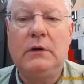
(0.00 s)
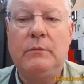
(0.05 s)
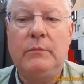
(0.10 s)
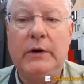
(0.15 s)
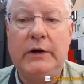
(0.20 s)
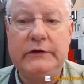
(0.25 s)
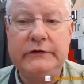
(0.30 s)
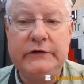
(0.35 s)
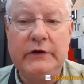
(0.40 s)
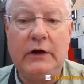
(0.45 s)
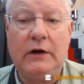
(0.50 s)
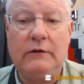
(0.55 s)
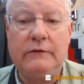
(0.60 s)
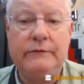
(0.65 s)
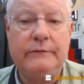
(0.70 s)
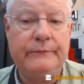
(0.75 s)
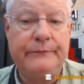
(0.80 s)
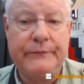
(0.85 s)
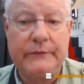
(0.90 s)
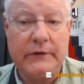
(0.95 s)
myself,
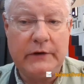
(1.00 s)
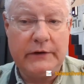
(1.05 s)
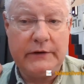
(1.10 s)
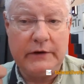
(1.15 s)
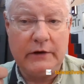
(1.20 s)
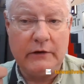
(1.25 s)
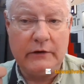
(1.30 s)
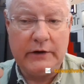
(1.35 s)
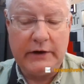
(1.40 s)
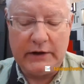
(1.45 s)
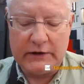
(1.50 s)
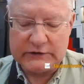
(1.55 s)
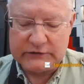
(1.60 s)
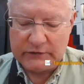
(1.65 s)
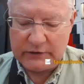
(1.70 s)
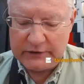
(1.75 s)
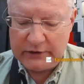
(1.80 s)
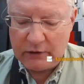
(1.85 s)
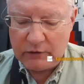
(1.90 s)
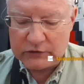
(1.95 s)
and there it is.
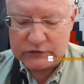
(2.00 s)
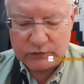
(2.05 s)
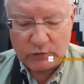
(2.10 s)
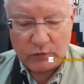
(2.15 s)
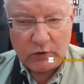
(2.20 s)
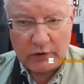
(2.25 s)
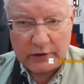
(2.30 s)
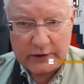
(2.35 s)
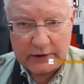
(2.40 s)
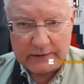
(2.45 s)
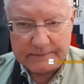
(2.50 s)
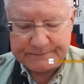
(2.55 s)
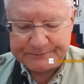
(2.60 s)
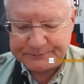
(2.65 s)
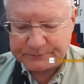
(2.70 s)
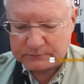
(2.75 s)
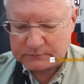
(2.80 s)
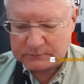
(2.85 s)
So I know it's working.